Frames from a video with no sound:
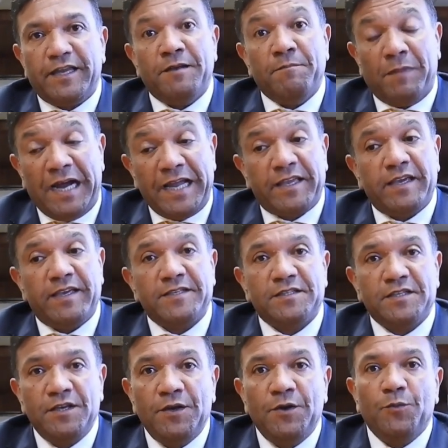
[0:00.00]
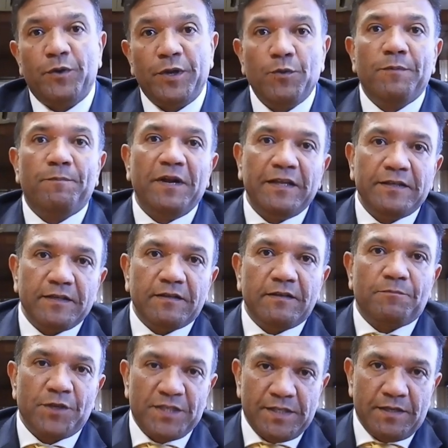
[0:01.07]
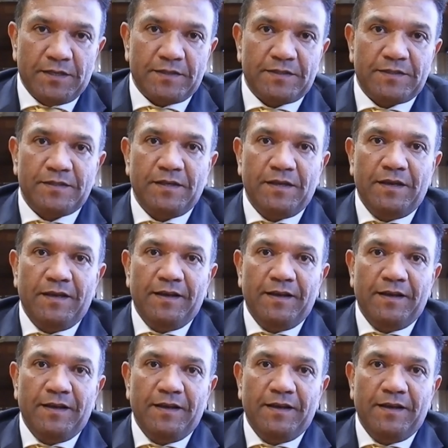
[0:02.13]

In my case, we were political prisoners.